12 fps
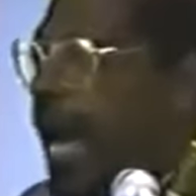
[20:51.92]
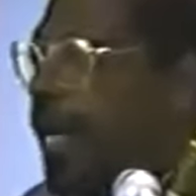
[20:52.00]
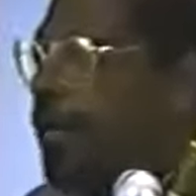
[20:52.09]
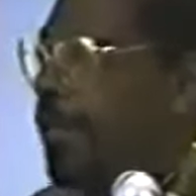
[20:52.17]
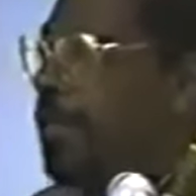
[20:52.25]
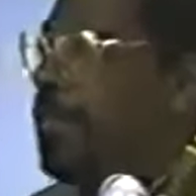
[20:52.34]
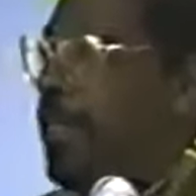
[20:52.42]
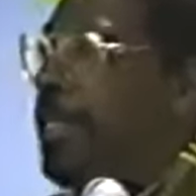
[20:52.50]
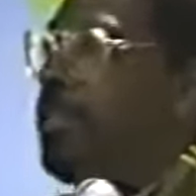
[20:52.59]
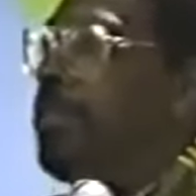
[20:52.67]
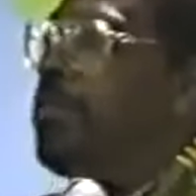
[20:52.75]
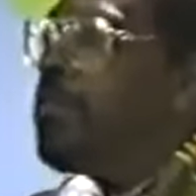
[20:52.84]
not
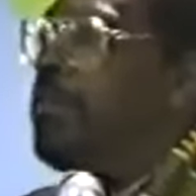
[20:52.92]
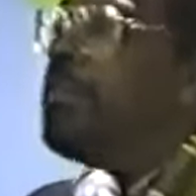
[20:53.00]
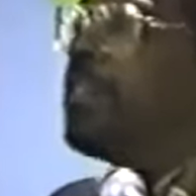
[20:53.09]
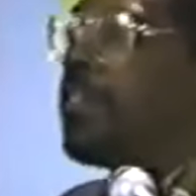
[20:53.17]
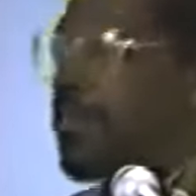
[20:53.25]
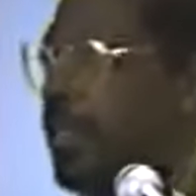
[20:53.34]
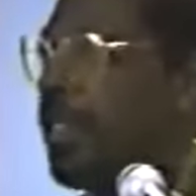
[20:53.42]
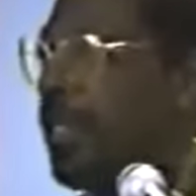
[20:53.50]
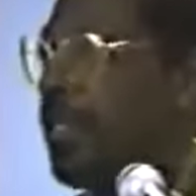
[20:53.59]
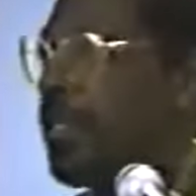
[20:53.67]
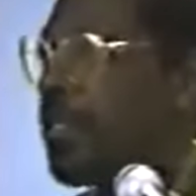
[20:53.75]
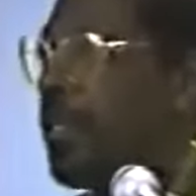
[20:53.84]
continue to
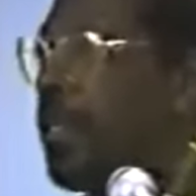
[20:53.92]
succeed,